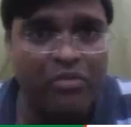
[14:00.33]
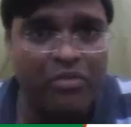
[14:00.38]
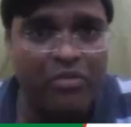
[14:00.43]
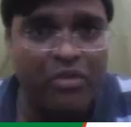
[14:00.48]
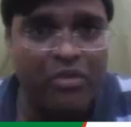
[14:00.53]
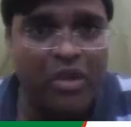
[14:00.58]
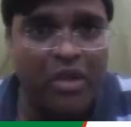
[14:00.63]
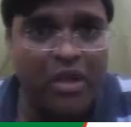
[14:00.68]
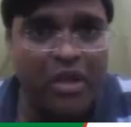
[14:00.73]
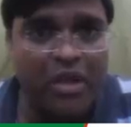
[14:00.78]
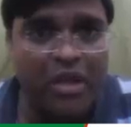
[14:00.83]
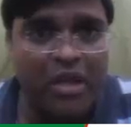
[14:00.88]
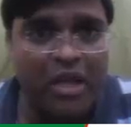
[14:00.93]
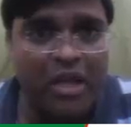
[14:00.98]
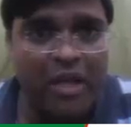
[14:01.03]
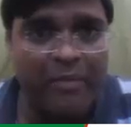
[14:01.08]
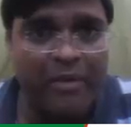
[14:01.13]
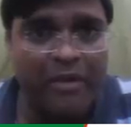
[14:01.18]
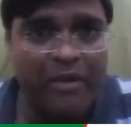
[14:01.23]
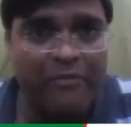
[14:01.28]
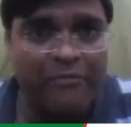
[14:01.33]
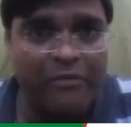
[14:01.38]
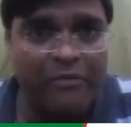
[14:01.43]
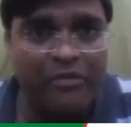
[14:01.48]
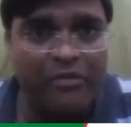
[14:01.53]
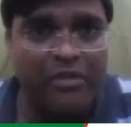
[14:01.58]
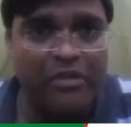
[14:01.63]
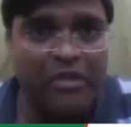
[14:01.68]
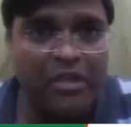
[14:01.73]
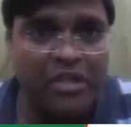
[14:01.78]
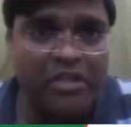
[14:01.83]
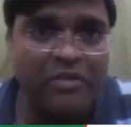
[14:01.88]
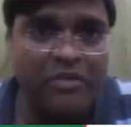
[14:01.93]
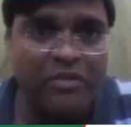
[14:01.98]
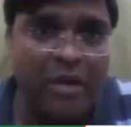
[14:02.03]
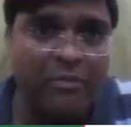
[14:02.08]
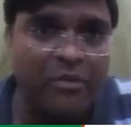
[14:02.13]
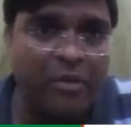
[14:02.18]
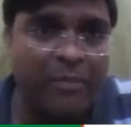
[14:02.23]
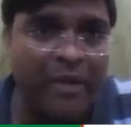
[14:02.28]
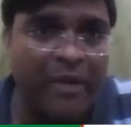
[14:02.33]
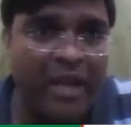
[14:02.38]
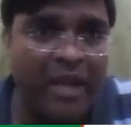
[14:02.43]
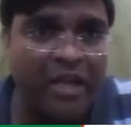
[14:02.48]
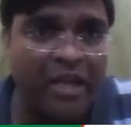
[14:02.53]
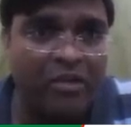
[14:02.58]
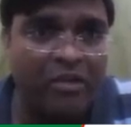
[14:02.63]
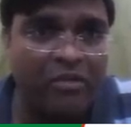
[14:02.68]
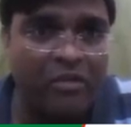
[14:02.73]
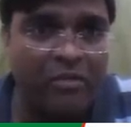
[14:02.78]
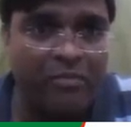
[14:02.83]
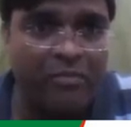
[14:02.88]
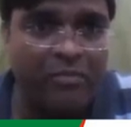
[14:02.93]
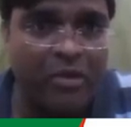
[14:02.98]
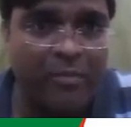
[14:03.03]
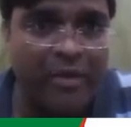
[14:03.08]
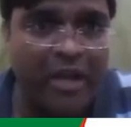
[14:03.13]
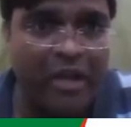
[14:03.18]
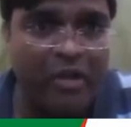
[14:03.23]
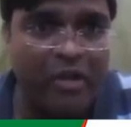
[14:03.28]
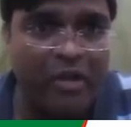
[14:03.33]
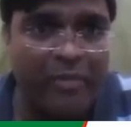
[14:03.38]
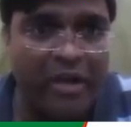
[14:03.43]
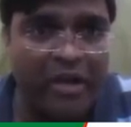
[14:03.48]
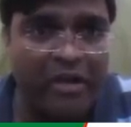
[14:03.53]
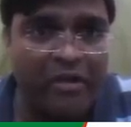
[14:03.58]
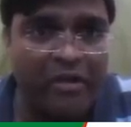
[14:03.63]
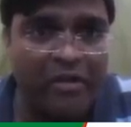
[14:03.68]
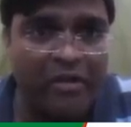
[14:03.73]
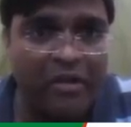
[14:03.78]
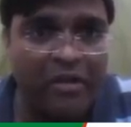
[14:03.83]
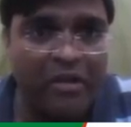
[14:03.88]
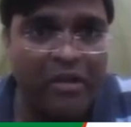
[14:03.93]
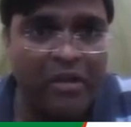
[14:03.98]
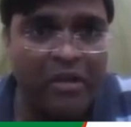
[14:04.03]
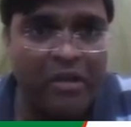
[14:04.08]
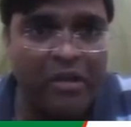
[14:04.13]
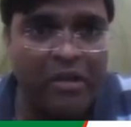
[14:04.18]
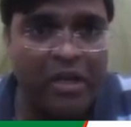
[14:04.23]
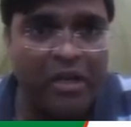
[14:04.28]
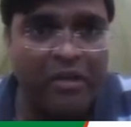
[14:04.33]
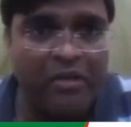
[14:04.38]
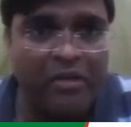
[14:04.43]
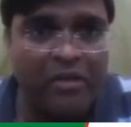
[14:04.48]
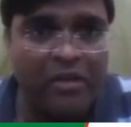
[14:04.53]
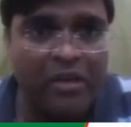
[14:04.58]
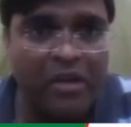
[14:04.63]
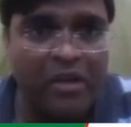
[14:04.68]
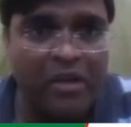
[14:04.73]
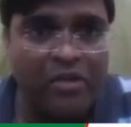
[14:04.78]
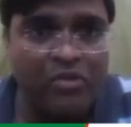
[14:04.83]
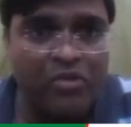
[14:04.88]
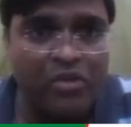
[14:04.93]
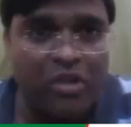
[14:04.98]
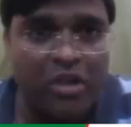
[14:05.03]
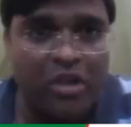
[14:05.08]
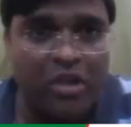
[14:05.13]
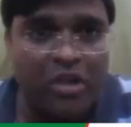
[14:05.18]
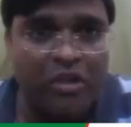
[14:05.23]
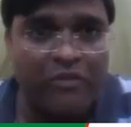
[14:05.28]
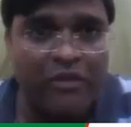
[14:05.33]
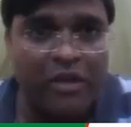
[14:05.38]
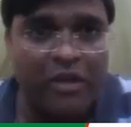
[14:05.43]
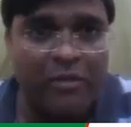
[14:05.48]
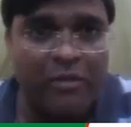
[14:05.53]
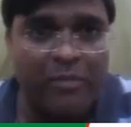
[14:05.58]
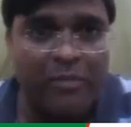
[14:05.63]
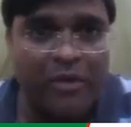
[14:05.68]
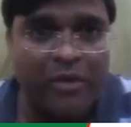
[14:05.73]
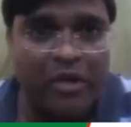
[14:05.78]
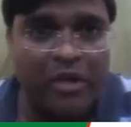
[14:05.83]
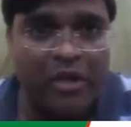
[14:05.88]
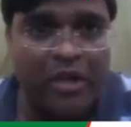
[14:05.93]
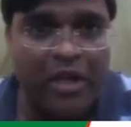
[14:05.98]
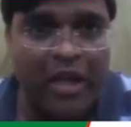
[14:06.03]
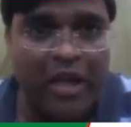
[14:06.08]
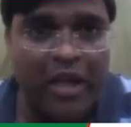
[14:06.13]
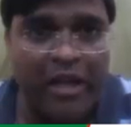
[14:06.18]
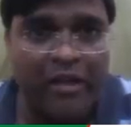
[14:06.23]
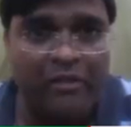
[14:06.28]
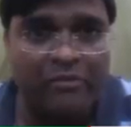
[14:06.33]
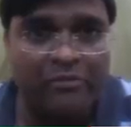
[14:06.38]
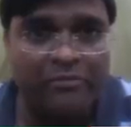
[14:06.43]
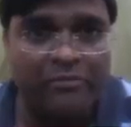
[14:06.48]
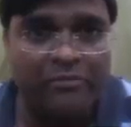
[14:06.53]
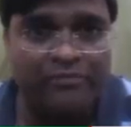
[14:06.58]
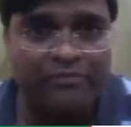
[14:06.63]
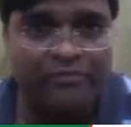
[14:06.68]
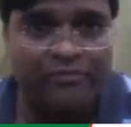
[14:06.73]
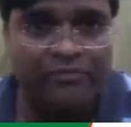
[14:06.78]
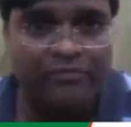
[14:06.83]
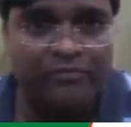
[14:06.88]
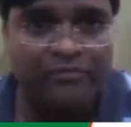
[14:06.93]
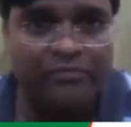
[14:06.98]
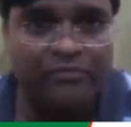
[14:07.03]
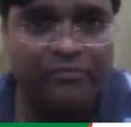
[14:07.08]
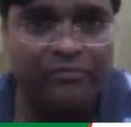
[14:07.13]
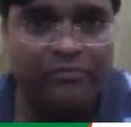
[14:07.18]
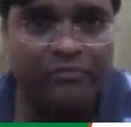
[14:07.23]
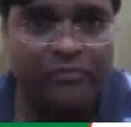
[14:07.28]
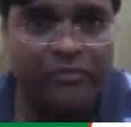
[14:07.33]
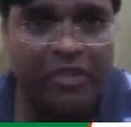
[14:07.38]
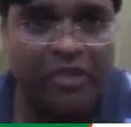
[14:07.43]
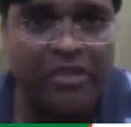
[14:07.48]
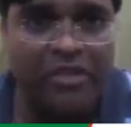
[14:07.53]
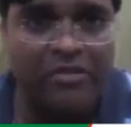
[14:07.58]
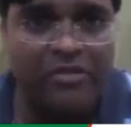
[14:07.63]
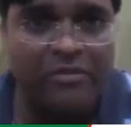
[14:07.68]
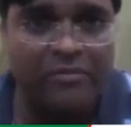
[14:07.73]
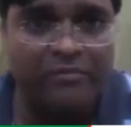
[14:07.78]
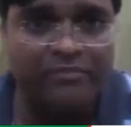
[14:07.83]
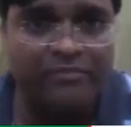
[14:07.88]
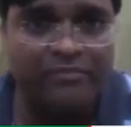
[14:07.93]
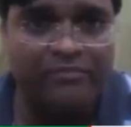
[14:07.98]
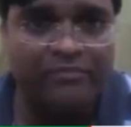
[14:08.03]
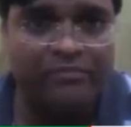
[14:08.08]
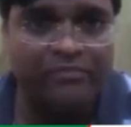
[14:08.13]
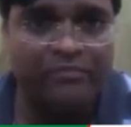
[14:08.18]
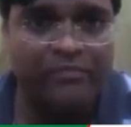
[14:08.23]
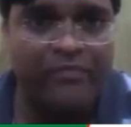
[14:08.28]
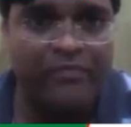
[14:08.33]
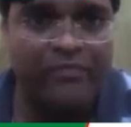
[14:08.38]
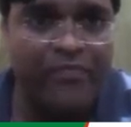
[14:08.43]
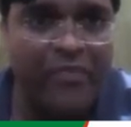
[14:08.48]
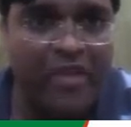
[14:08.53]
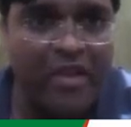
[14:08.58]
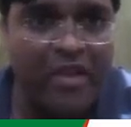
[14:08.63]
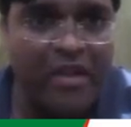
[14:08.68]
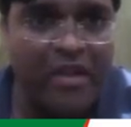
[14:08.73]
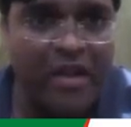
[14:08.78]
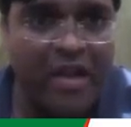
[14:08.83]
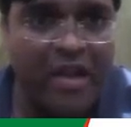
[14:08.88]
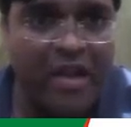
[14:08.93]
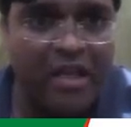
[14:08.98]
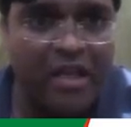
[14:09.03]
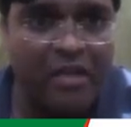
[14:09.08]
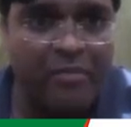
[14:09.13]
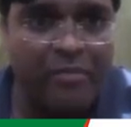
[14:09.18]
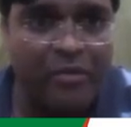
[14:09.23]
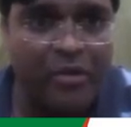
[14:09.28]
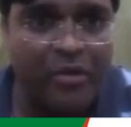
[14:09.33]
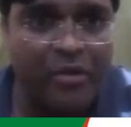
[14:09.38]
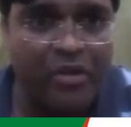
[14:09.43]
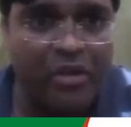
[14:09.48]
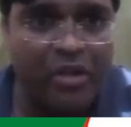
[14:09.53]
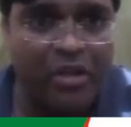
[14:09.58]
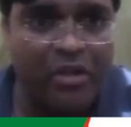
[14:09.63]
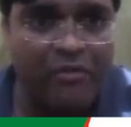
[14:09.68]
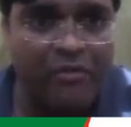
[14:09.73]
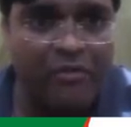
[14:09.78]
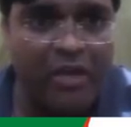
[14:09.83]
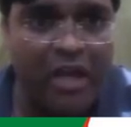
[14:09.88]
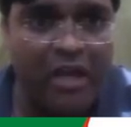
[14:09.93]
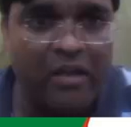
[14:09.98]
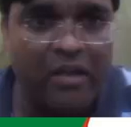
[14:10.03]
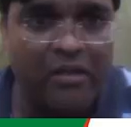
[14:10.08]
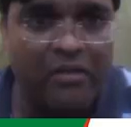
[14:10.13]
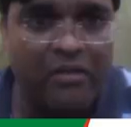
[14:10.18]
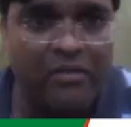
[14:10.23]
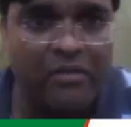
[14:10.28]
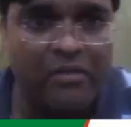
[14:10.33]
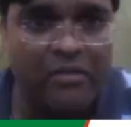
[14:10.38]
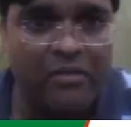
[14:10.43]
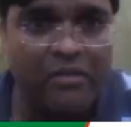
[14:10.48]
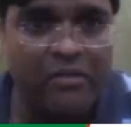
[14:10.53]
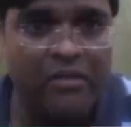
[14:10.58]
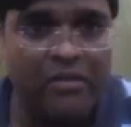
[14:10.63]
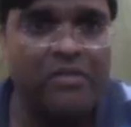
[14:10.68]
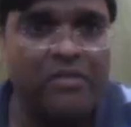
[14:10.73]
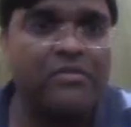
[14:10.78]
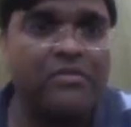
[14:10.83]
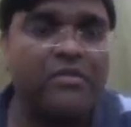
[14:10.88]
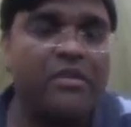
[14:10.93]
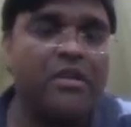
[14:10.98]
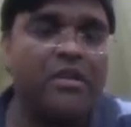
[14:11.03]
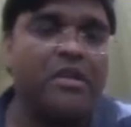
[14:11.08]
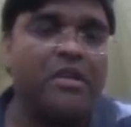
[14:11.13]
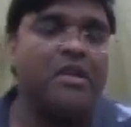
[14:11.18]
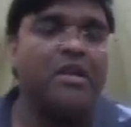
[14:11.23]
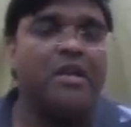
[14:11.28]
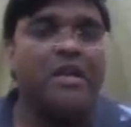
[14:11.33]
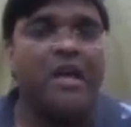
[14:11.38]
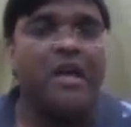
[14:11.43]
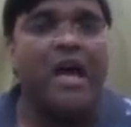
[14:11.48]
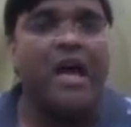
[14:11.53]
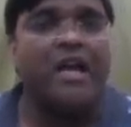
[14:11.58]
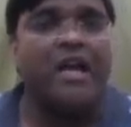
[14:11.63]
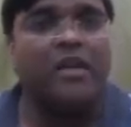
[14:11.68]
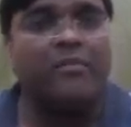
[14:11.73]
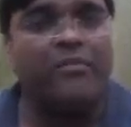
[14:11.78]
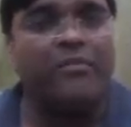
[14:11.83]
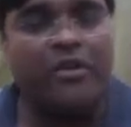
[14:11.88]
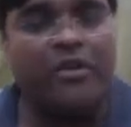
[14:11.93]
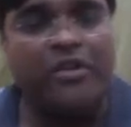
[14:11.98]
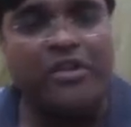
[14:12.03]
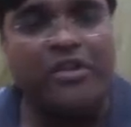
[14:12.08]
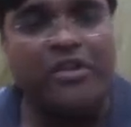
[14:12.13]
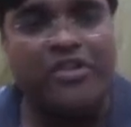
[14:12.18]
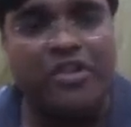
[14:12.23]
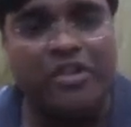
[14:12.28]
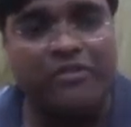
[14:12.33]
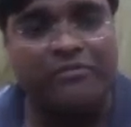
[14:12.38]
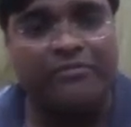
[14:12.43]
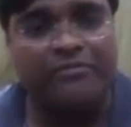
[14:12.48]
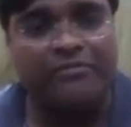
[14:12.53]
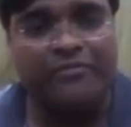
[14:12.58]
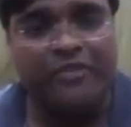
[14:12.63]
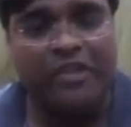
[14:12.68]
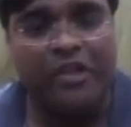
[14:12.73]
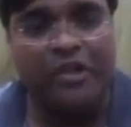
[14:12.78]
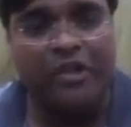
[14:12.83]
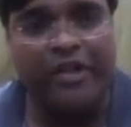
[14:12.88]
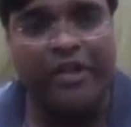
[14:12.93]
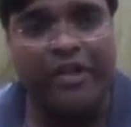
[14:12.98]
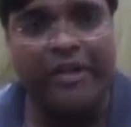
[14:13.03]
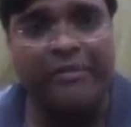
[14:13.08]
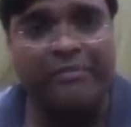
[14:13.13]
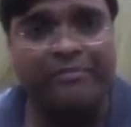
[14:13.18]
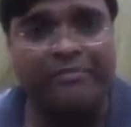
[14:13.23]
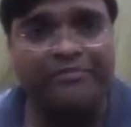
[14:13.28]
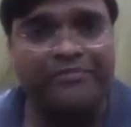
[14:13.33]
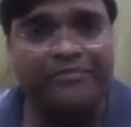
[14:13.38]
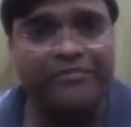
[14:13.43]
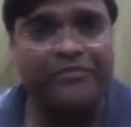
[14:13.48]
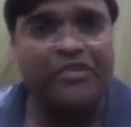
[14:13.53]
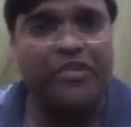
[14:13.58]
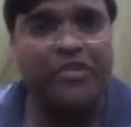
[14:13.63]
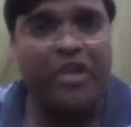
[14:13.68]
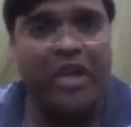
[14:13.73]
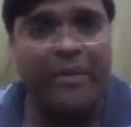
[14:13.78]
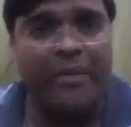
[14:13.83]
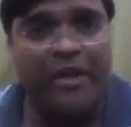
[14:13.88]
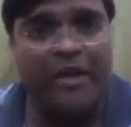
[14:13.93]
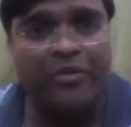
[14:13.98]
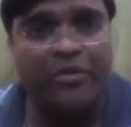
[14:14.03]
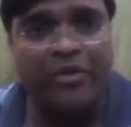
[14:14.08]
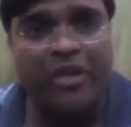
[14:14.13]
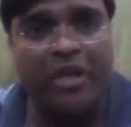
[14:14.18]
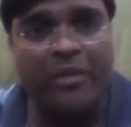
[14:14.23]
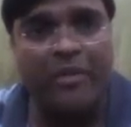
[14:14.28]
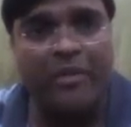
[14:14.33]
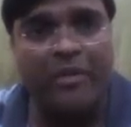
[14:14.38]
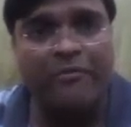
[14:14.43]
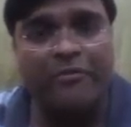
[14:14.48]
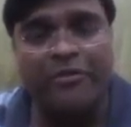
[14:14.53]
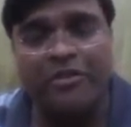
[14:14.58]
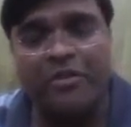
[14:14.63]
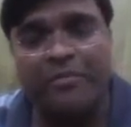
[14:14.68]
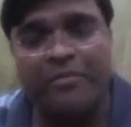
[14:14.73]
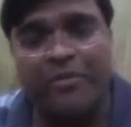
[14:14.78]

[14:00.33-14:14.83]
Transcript: lying on this curve, the first curve, a by 2 a by 4. This you have to apply, you have to apply your mind, right? So the curve can be plotted like this. I can plot the curve like this. I